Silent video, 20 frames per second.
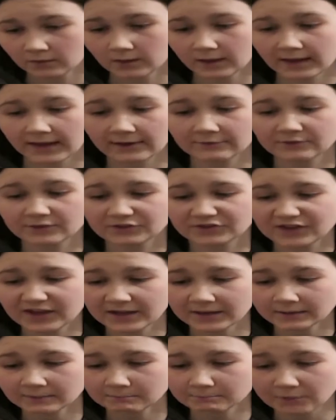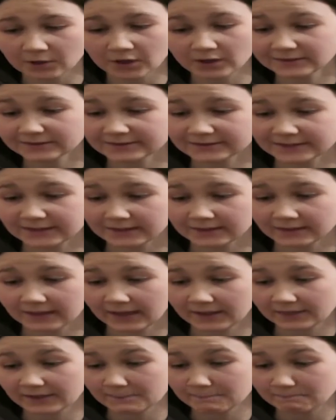Harry then burst in,
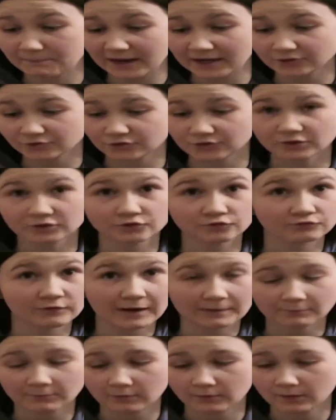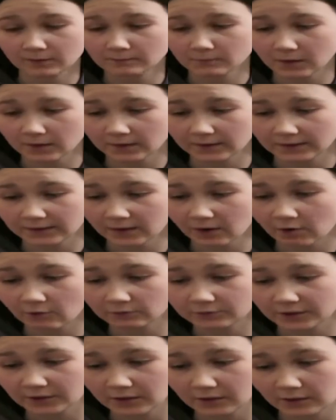and then Bellatrix grabbed Hermione,
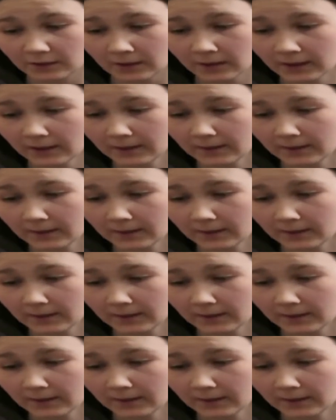holding her,